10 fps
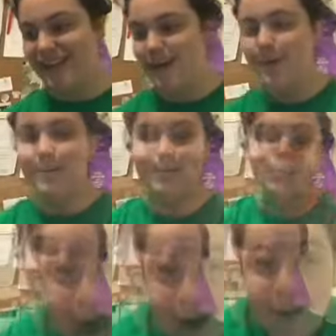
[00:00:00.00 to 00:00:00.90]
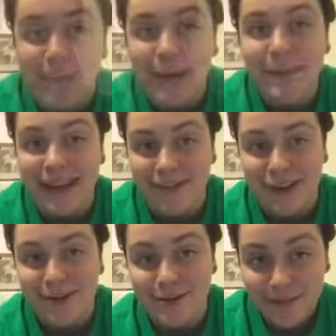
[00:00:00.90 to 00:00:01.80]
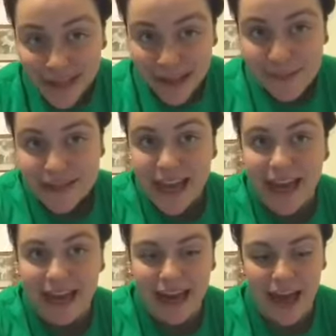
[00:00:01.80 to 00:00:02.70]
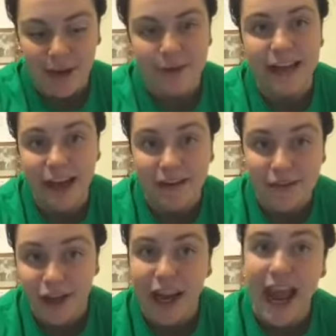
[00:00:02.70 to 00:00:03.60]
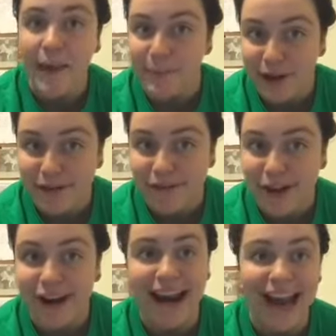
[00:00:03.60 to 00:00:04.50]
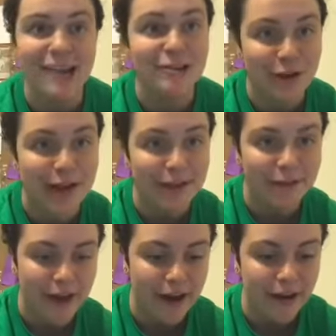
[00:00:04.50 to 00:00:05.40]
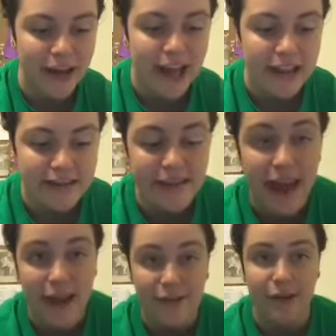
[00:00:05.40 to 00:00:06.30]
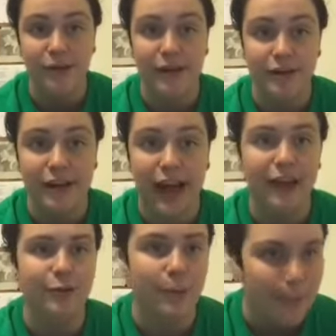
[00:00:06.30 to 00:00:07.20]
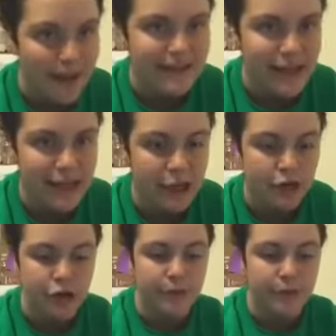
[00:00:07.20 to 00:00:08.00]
So now I'm going to be giving you some tips on how to care for your cat pre-fair and during the fair to have you and your cat do the best they can do.